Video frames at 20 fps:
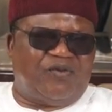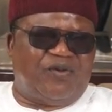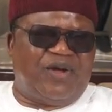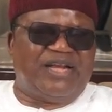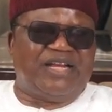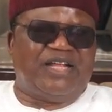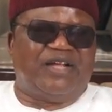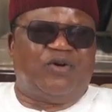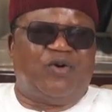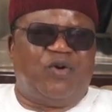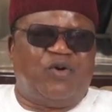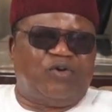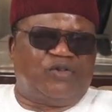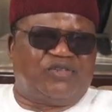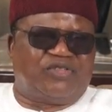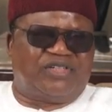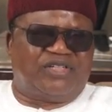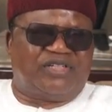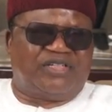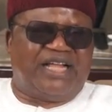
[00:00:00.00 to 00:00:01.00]
when it
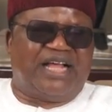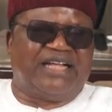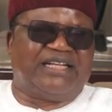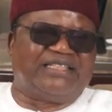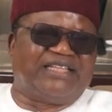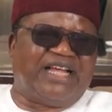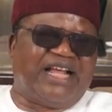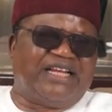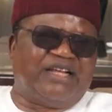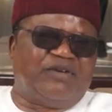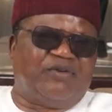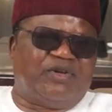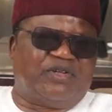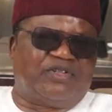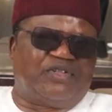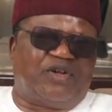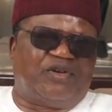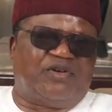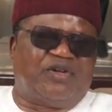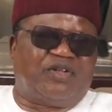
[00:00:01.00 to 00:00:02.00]
goes, that's the time they
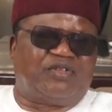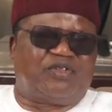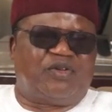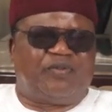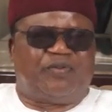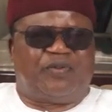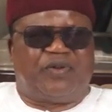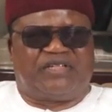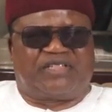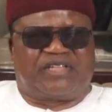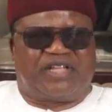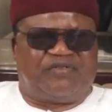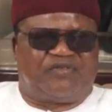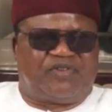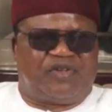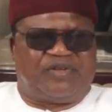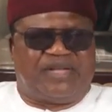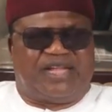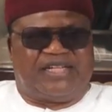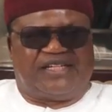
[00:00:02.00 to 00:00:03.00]
will return. Lots of people
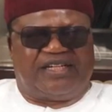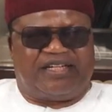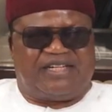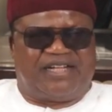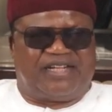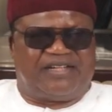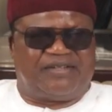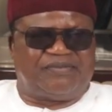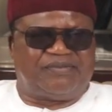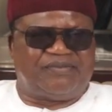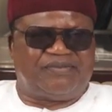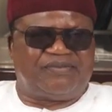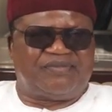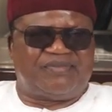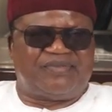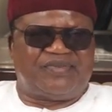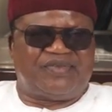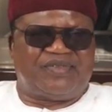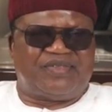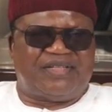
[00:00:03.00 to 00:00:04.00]
escape from Nigeria.
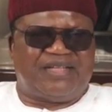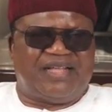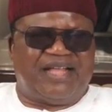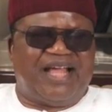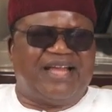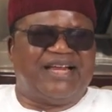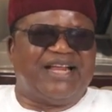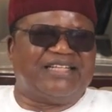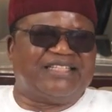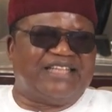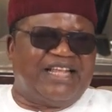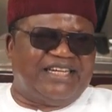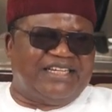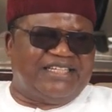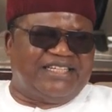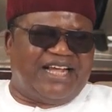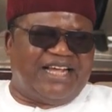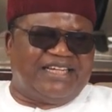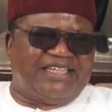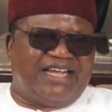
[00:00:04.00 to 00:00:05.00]
And I
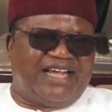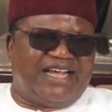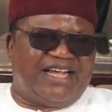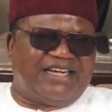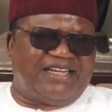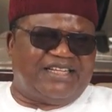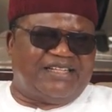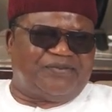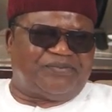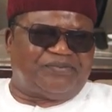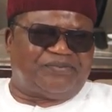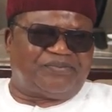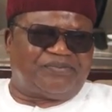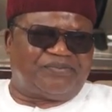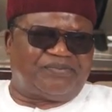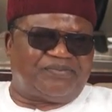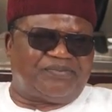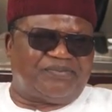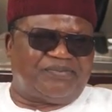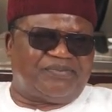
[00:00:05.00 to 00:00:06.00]
said in that diary,
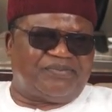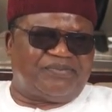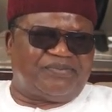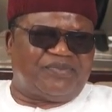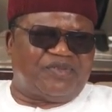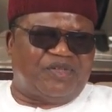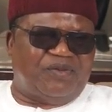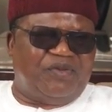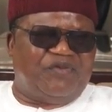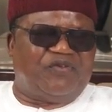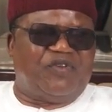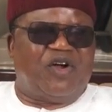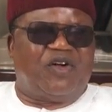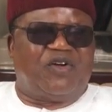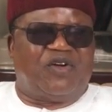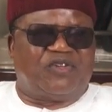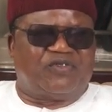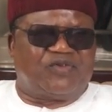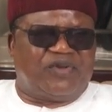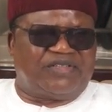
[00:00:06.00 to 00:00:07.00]

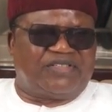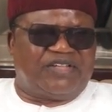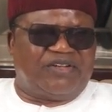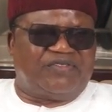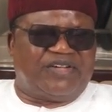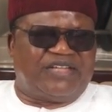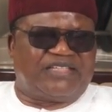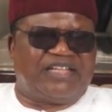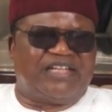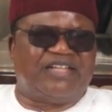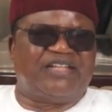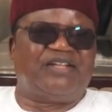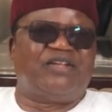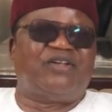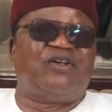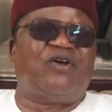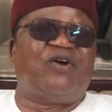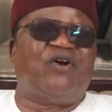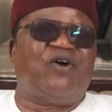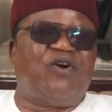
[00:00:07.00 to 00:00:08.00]
before August 27th, I said,
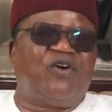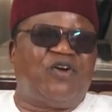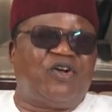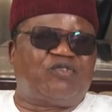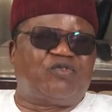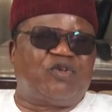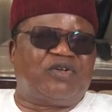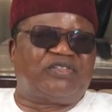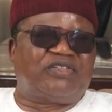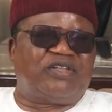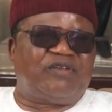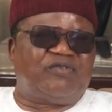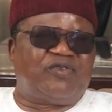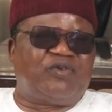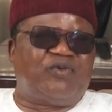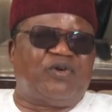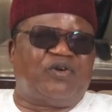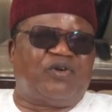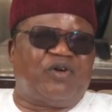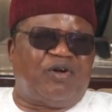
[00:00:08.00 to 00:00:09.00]
August
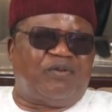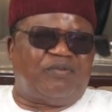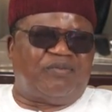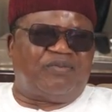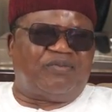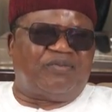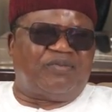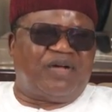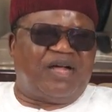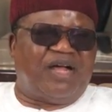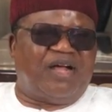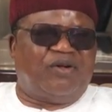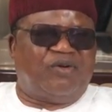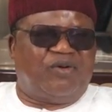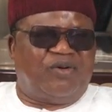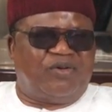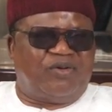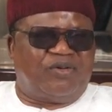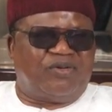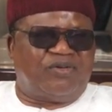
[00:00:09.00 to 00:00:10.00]
27th will come
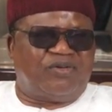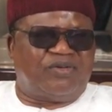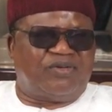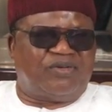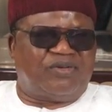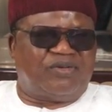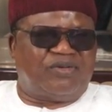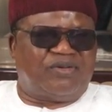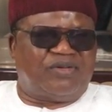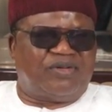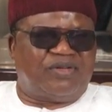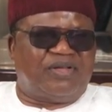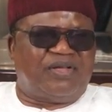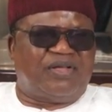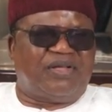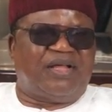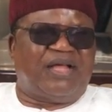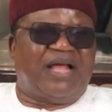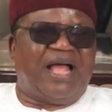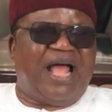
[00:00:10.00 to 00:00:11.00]
and go.
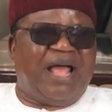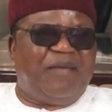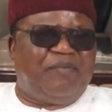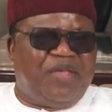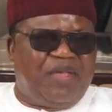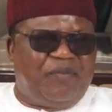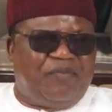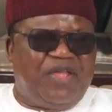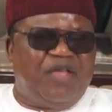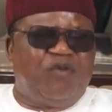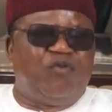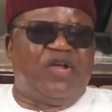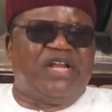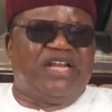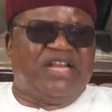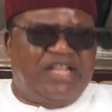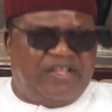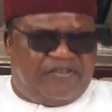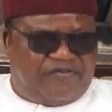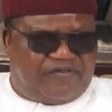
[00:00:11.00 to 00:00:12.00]
IBB
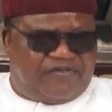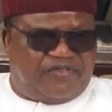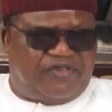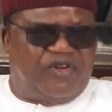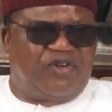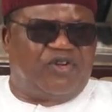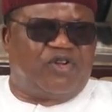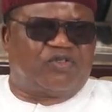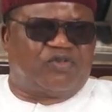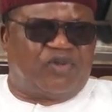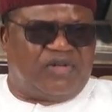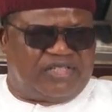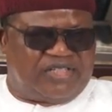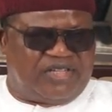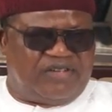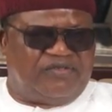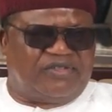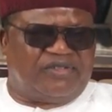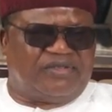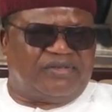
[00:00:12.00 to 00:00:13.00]
will leave August
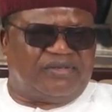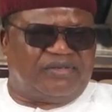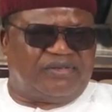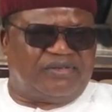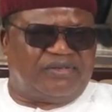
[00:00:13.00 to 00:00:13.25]
27th.